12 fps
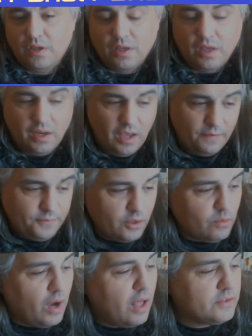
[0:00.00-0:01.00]
and after a
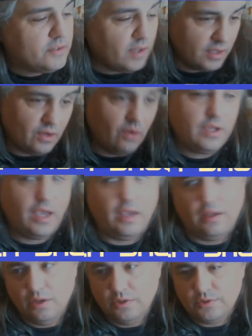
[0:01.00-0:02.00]
while, it's like, okay,
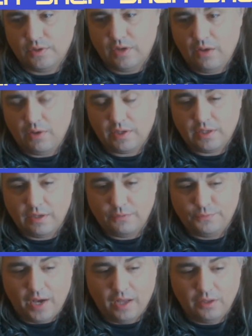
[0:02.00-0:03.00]
so now I can get
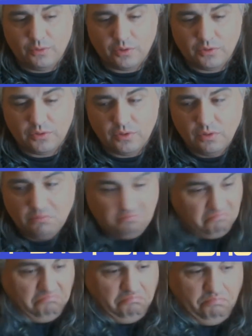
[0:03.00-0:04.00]
followers,
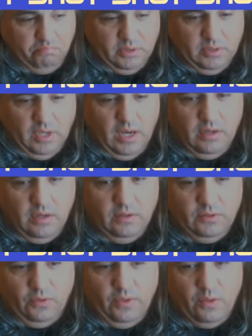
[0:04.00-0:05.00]
but then
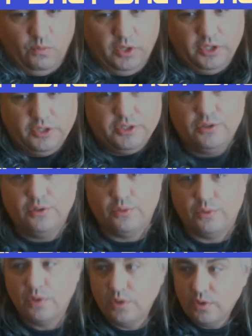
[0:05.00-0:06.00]
what do you do?
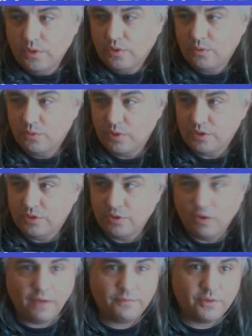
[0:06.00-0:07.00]
What do you do
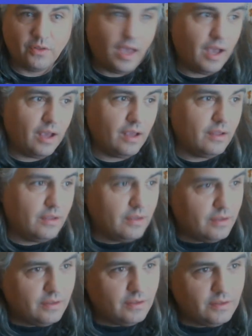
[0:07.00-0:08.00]
after that?
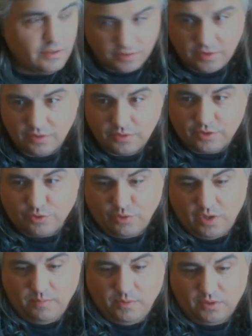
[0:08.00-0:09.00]
You still
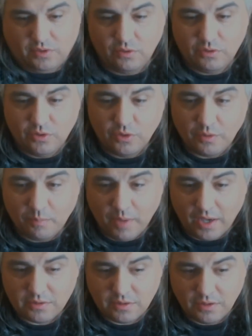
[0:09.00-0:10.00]
stream, you still do your
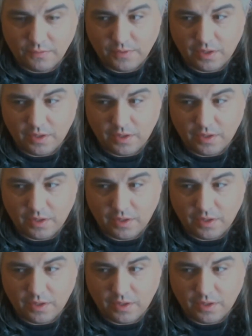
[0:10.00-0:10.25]
best, and if